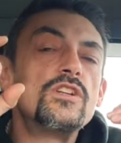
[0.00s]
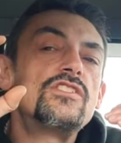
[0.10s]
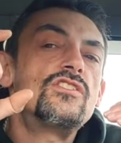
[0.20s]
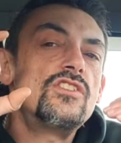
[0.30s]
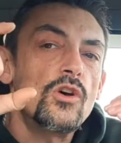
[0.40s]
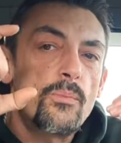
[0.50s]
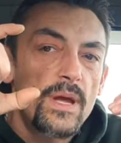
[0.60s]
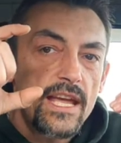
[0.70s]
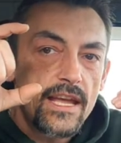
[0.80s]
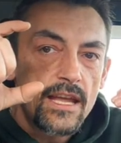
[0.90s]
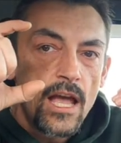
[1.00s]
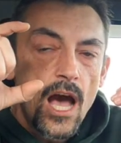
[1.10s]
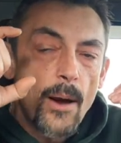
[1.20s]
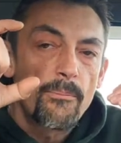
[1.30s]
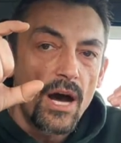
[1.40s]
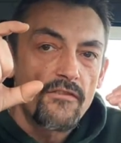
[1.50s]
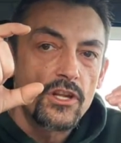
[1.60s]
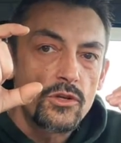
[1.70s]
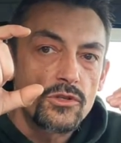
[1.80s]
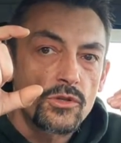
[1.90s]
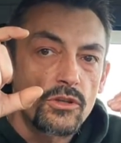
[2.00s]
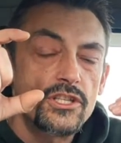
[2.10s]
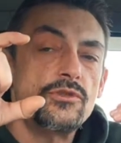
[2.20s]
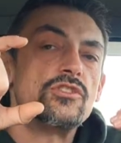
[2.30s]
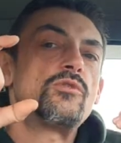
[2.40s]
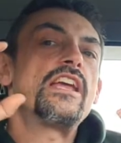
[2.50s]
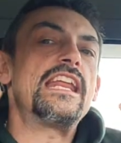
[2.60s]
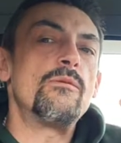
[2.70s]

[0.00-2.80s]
would still be above the neutral interest rate.